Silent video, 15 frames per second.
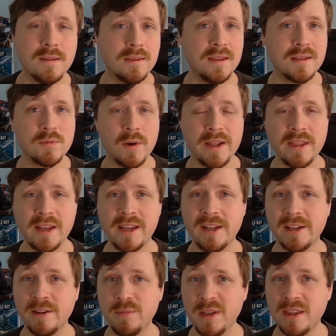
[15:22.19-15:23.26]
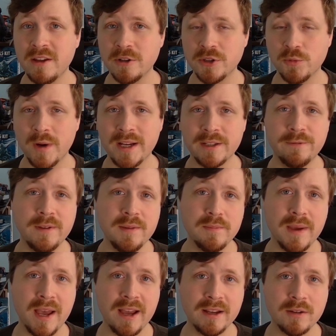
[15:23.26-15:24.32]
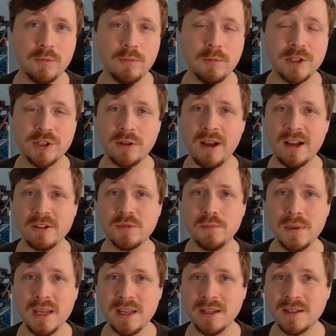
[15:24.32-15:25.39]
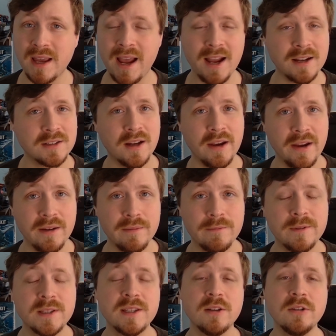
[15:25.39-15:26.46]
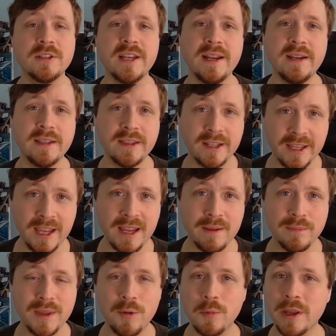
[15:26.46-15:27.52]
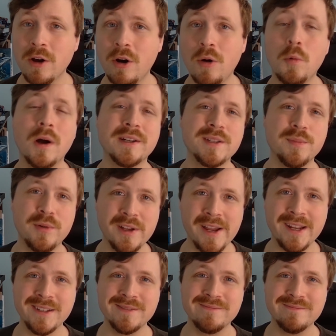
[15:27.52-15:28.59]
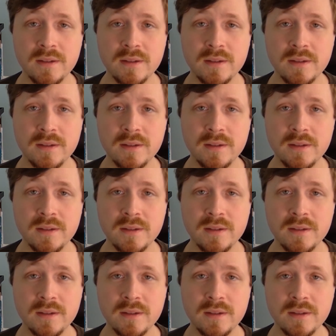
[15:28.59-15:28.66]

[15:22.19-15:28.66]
This way they can give me their direct feedback, which allows me to act on it, facilitating the game that we all want to play.